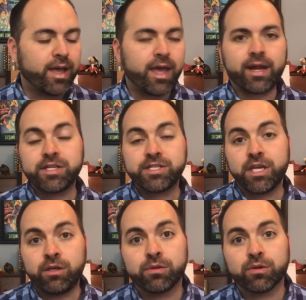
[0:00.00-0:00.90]
And I
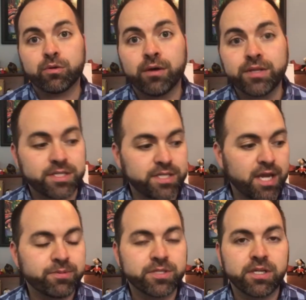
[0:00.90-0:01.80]
take you through all the
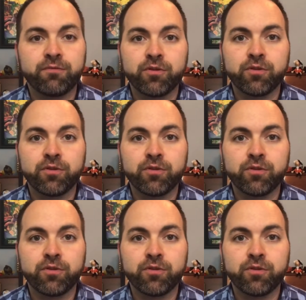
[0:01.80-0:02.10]
steps if you're